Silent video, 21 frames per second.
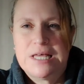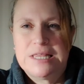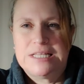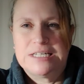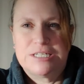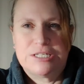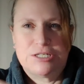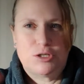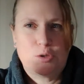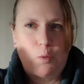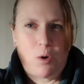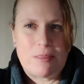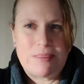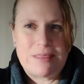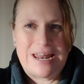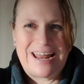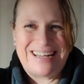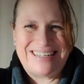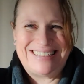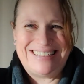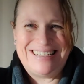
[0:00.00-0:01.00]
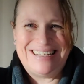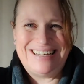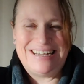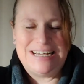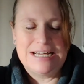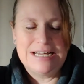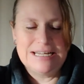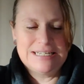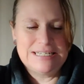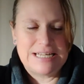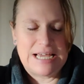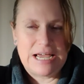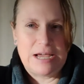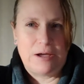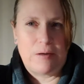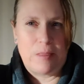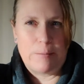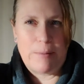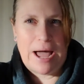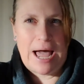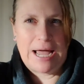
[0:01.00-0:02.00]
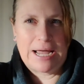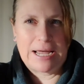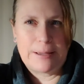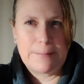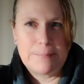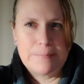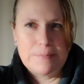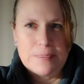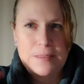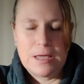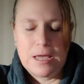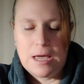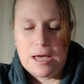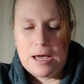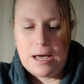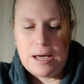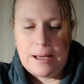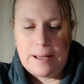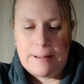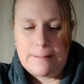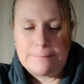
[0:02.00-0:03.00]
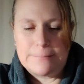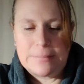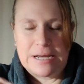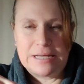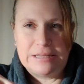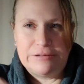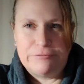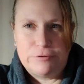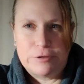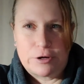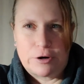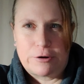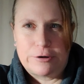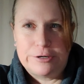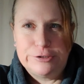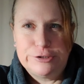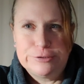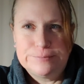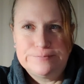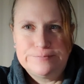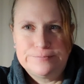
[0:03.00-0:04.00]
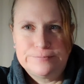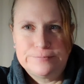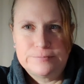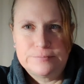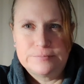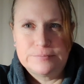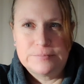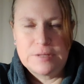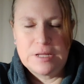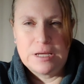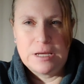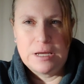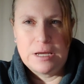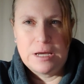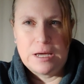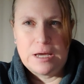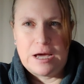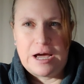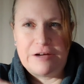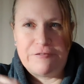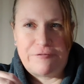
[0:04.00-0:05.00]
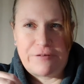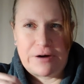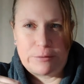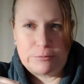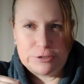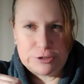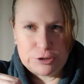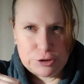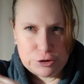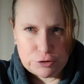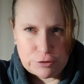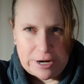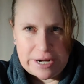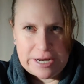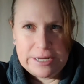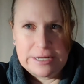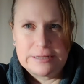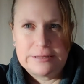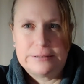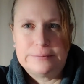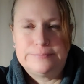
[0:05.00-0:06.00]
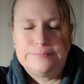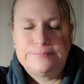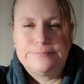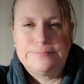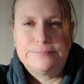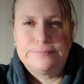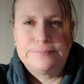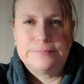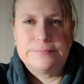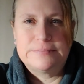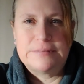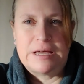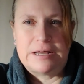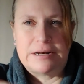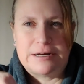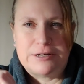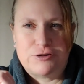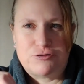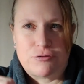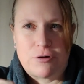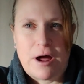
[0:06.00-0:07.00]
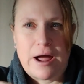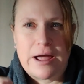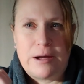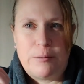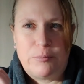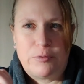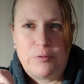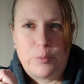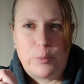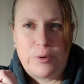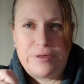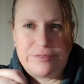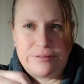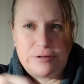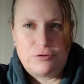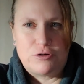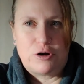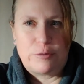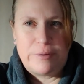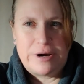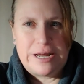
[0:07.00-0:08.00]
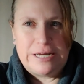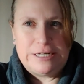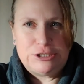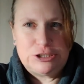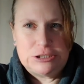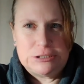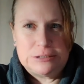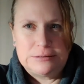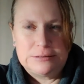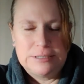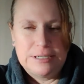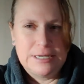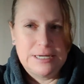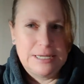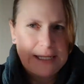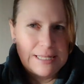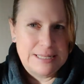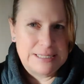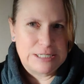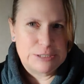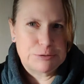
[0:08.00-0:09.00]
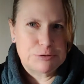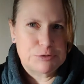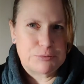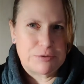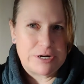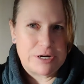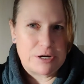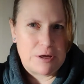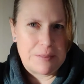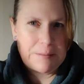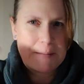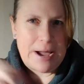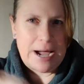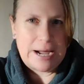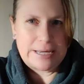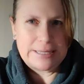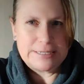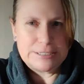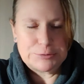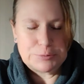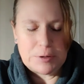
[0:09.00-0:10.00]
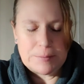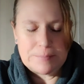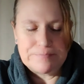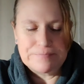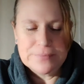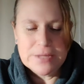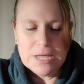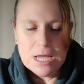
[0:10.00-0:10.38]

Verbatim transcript: This is the one that has the saying on the back. Um, I live with courage. I fight with strength, and I triumph with determination. That's what's written on the back of this one.